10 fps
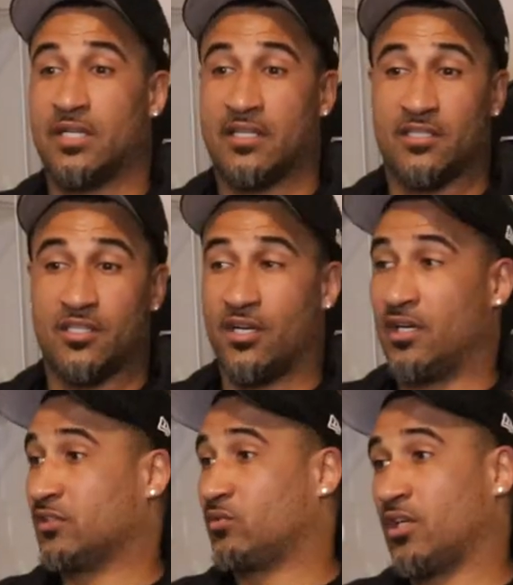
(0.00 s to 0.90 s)
got in mm-hmm. the
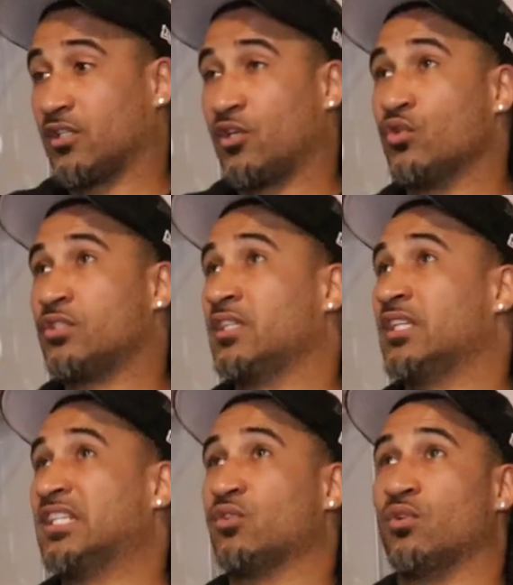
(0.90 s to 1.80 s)
doghouses with our
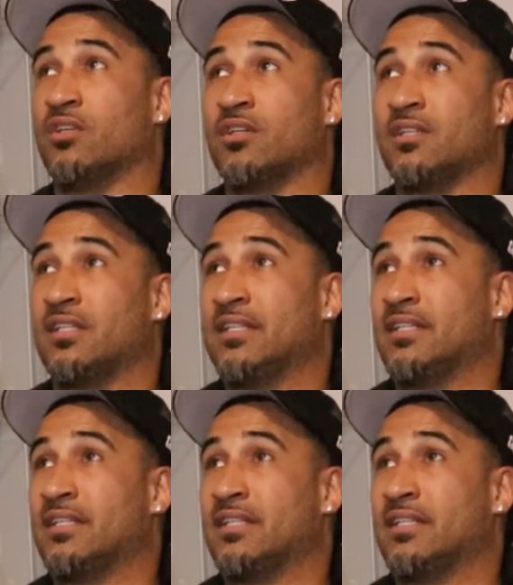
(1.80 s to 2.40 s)
coaches, or